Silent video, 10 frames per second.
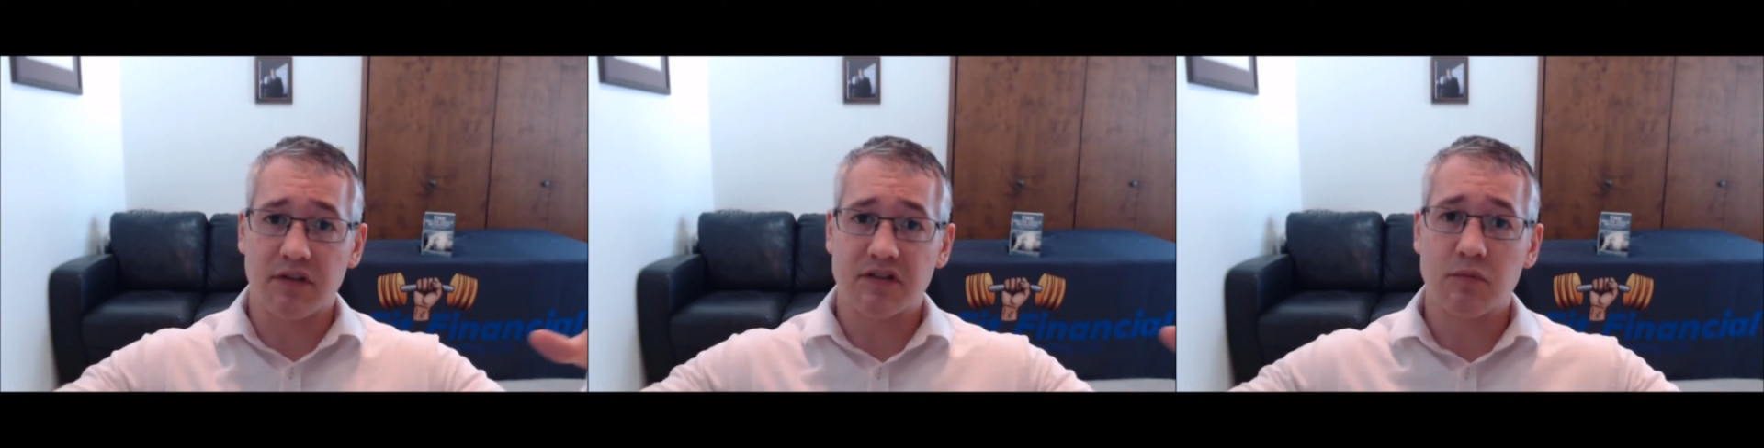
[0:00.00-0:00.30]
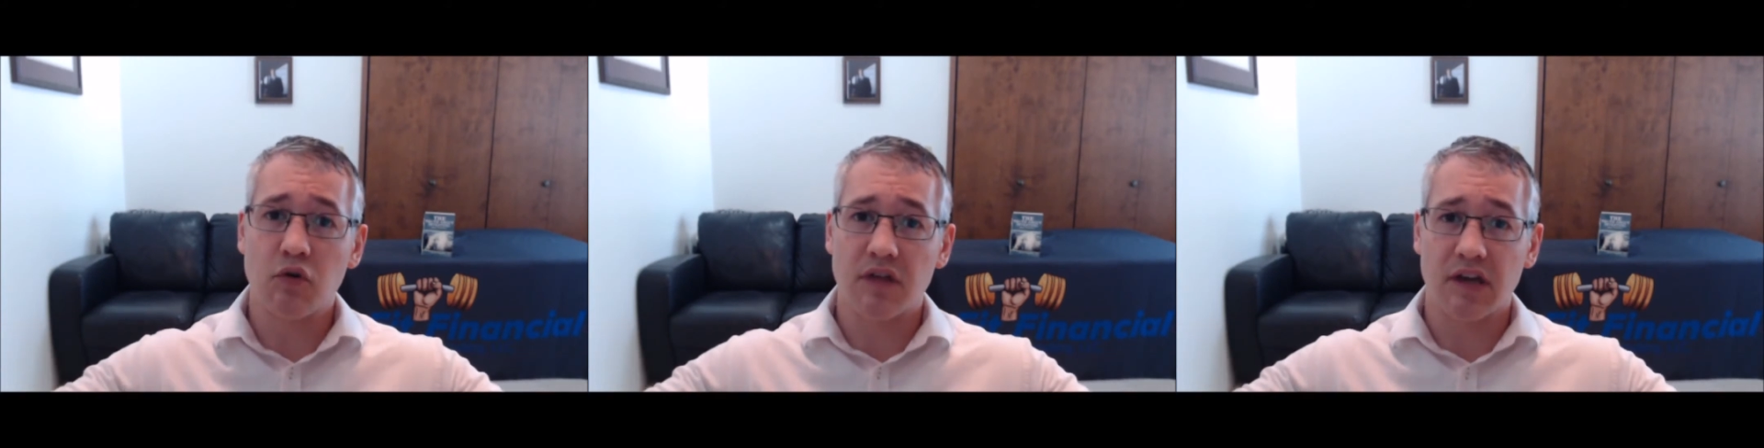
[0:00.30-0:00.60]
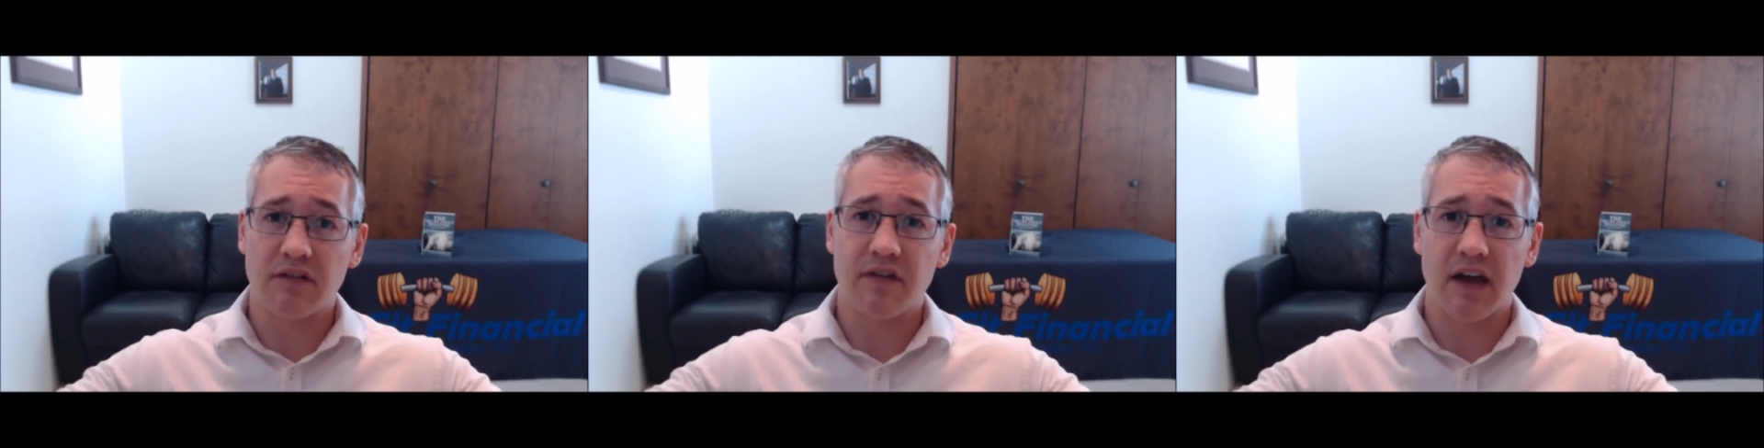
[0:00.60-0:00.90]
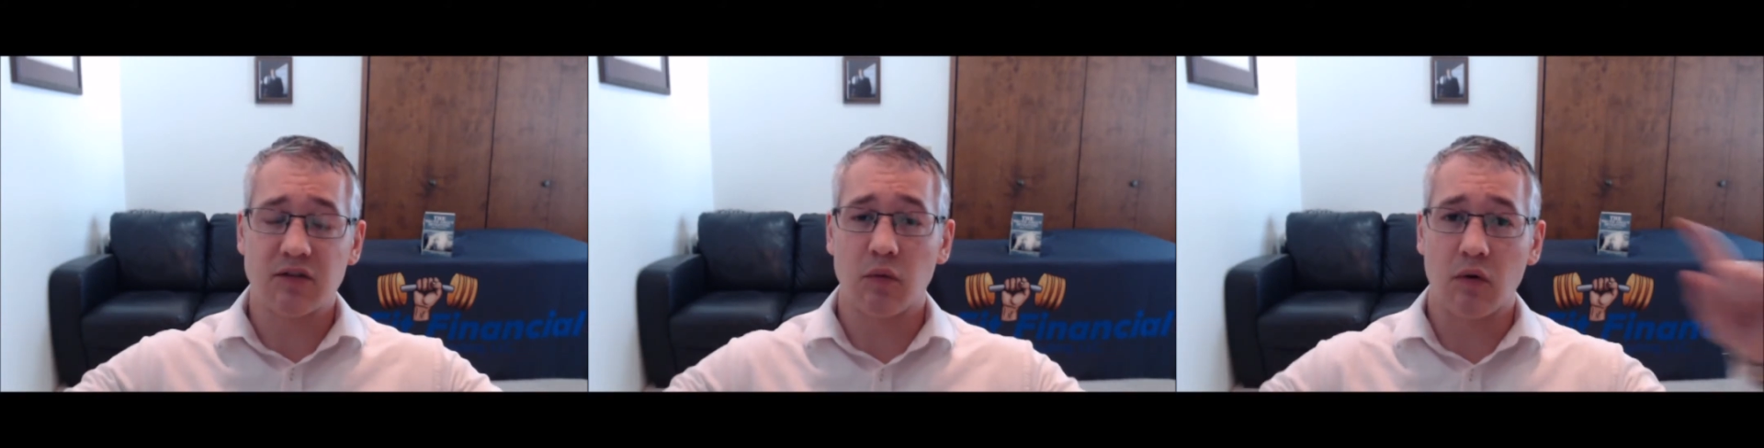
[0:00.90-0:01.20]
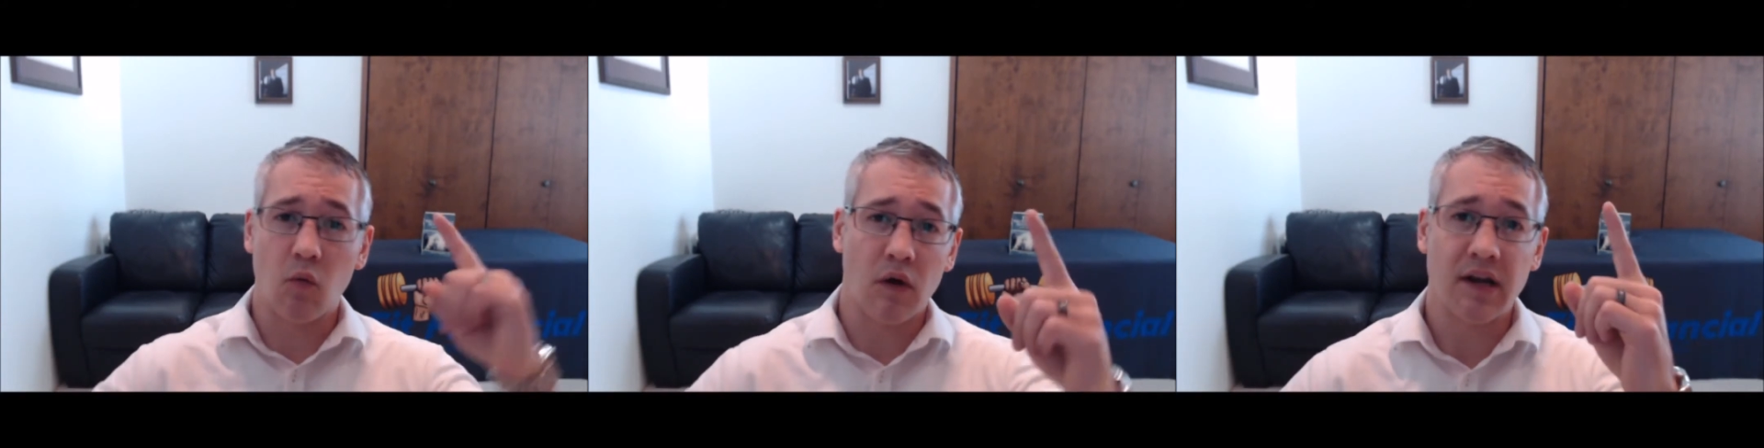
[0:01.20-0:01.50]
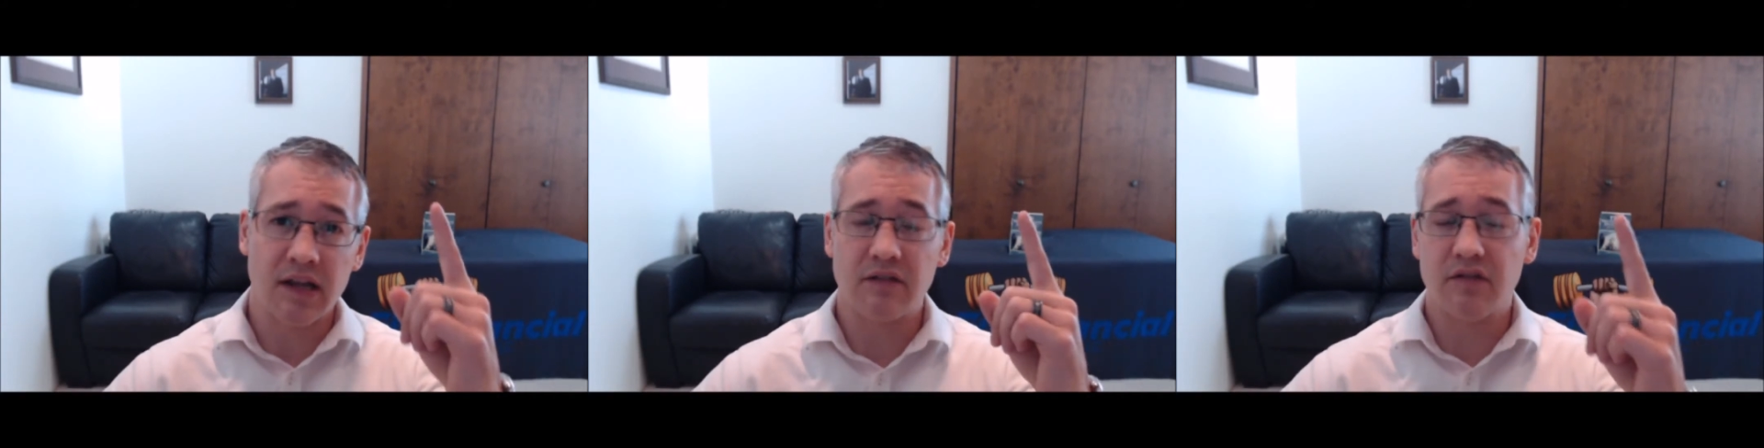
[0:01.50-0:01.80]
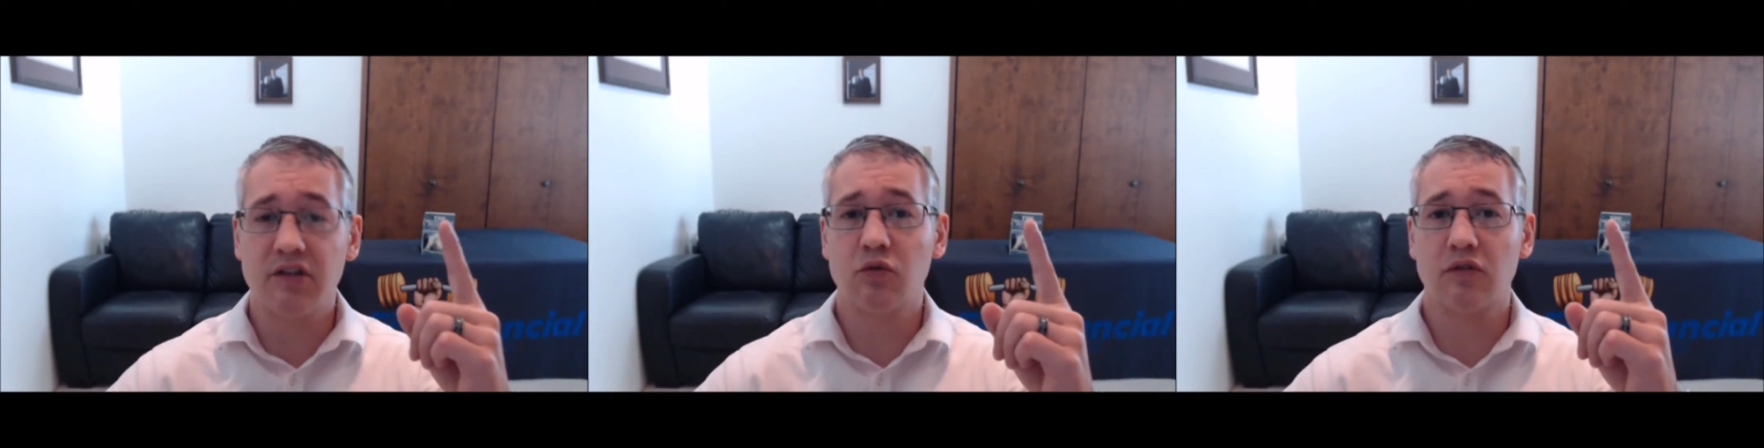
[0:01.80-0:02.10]
smoothing effect where one
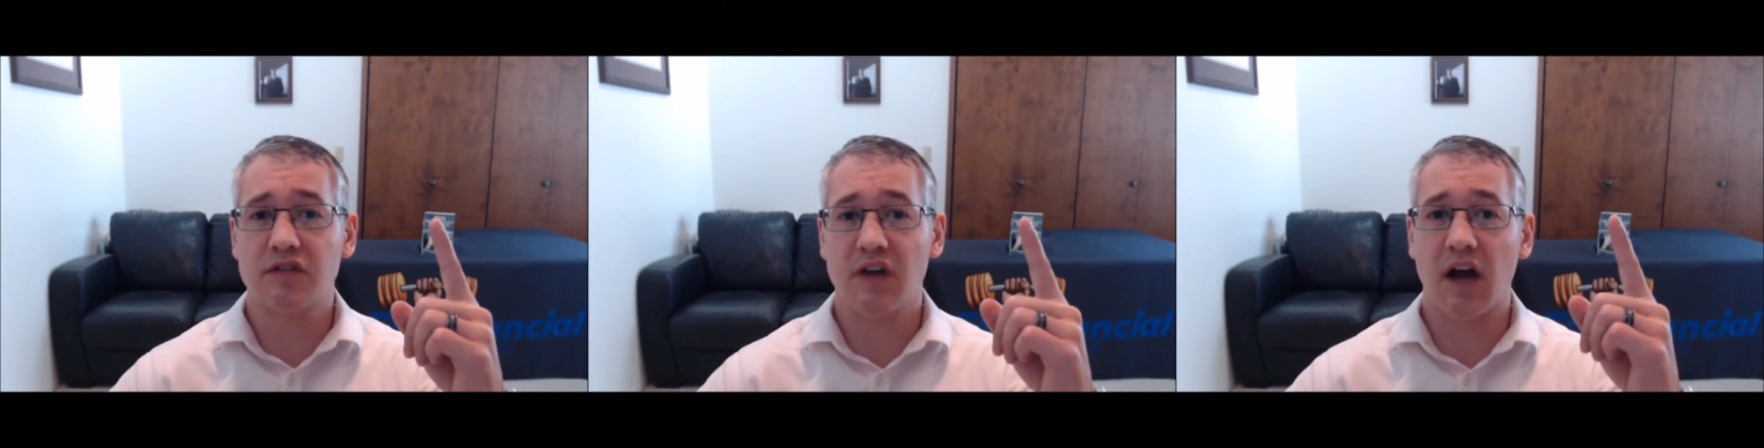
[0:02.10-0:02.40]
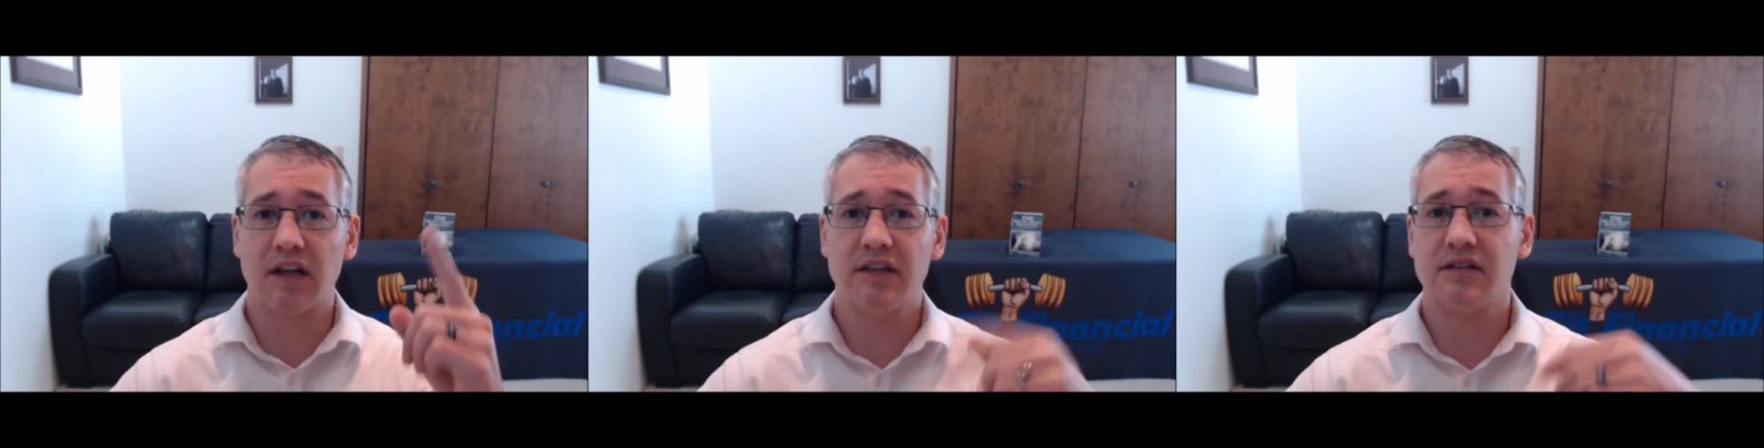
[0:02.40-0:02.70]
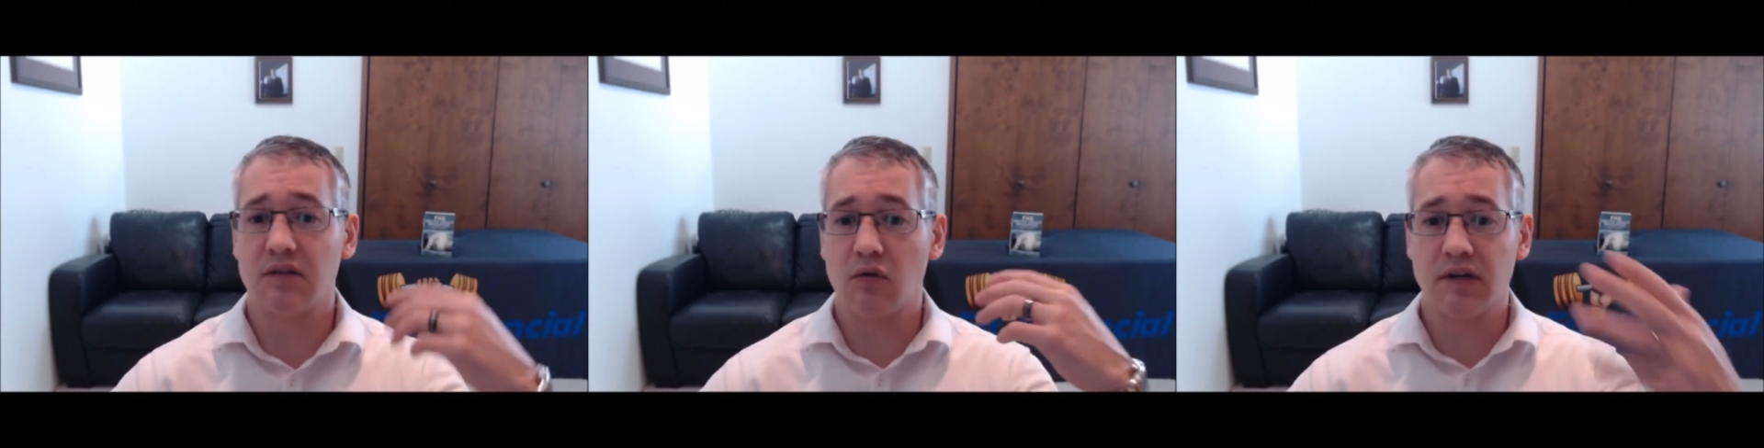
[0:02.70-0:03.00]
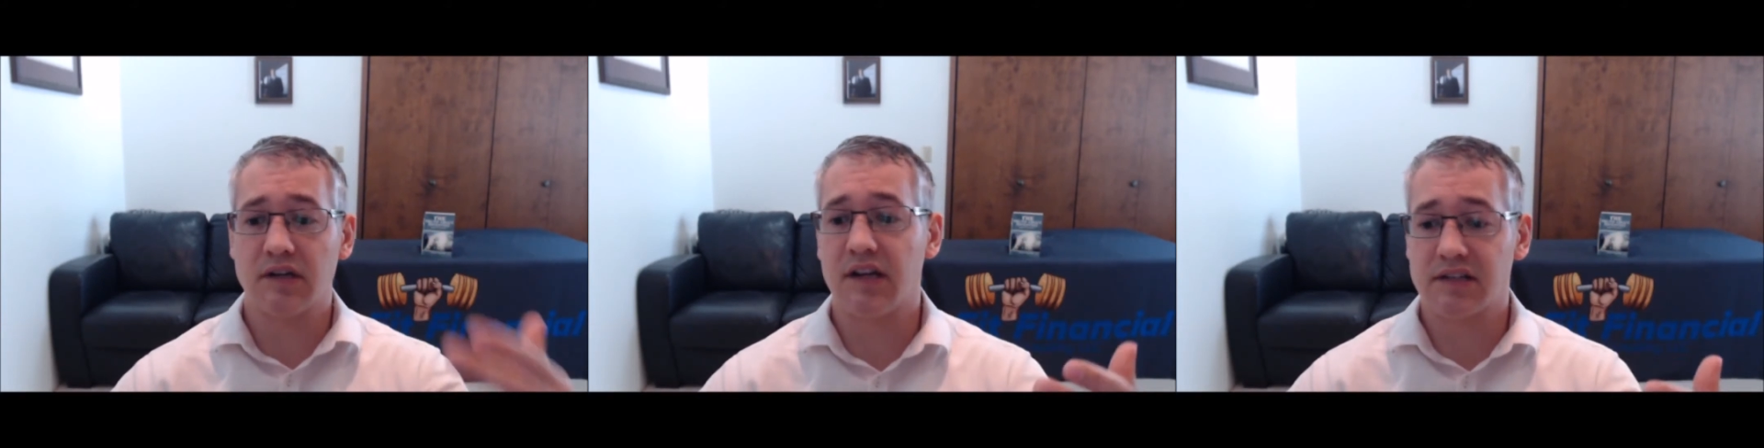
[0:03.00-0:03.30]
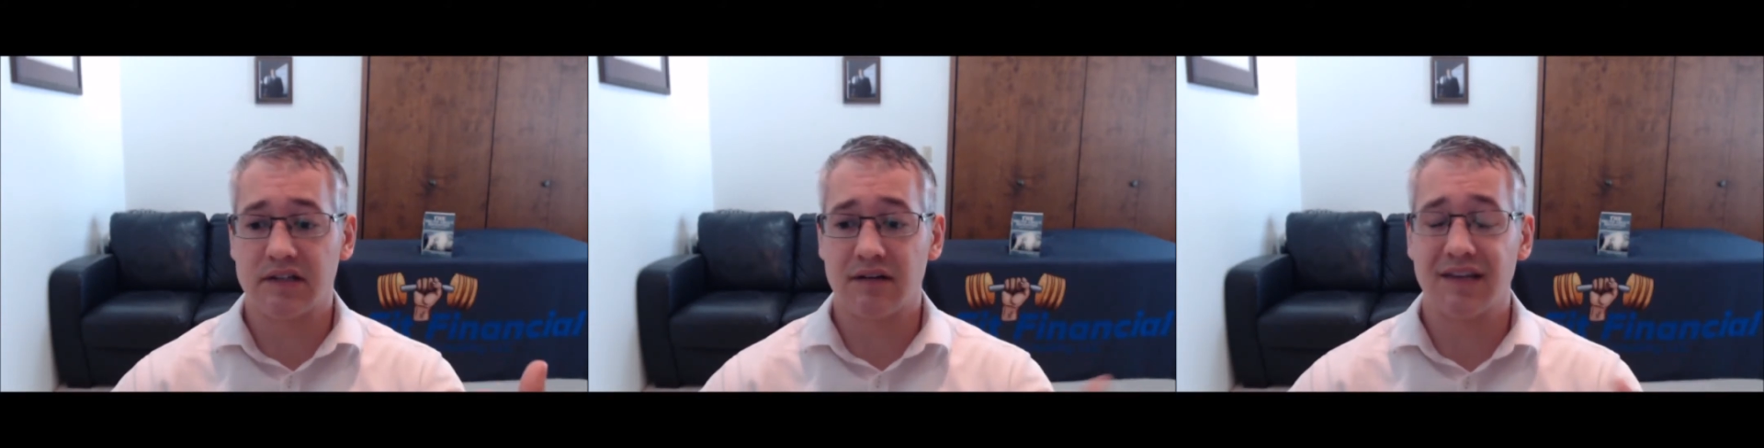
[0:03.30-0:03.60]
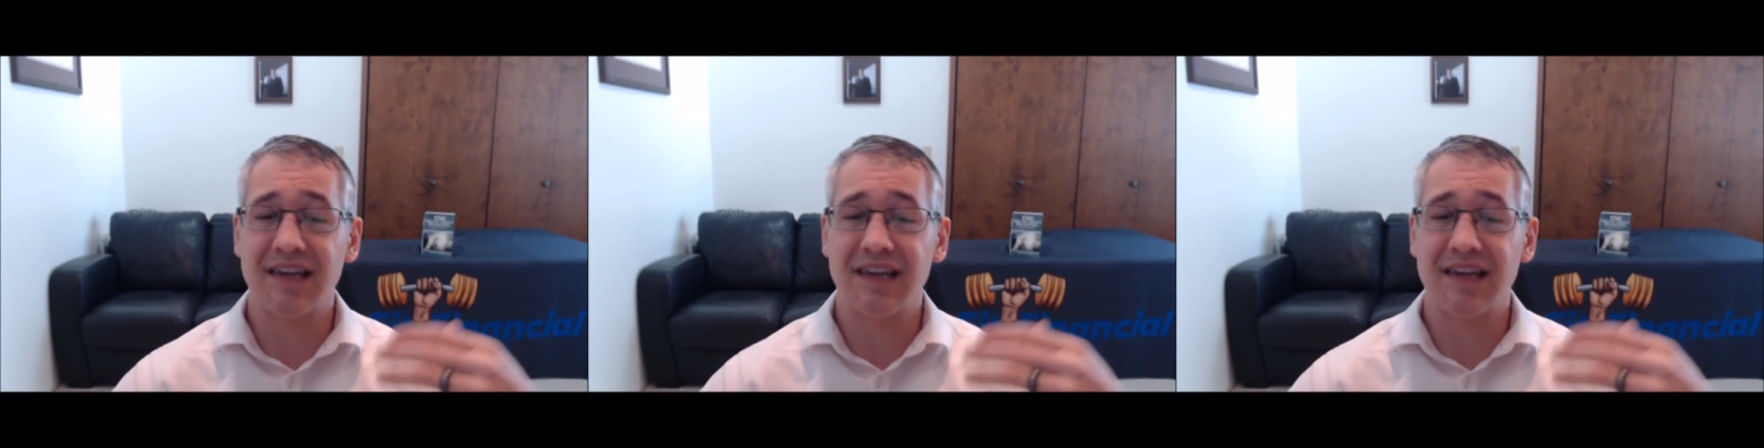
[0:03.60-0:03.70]
individual stock isn't going to necessarily